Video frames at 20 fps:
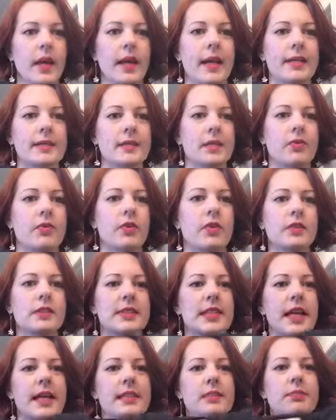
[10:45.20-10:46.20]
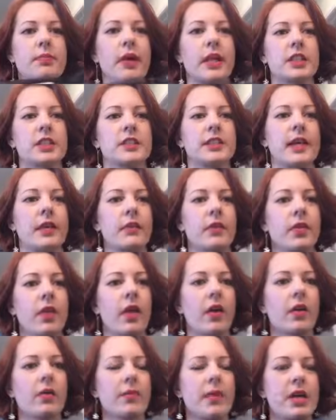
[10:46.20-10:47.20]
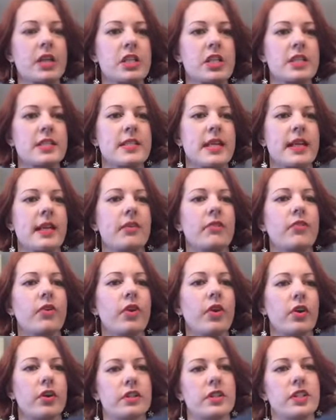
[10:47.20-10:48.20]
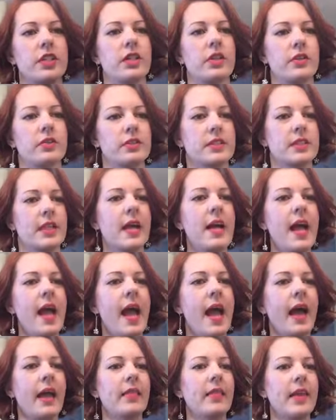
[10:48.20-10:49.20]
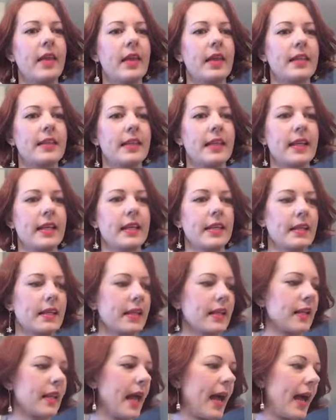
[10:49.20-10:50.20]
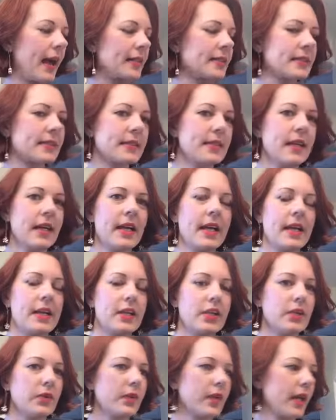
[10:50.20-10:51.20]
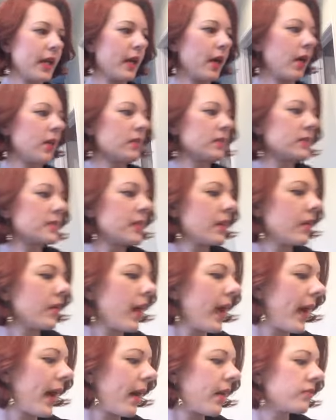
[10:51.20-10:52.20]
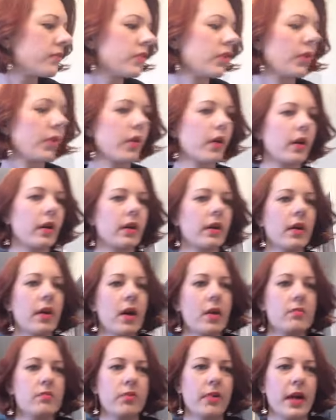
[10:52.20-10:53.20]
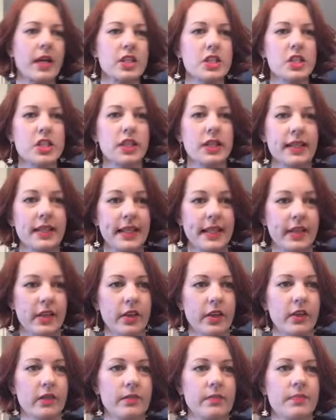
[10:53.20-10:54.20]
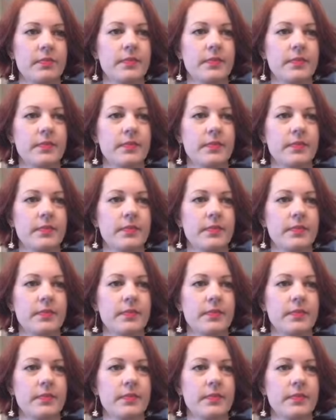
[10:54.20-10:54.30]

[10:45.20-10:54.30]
it's a full-size brush set with all our brushes in it for her to use. And then at the end of the class, you can also have your brush cleaner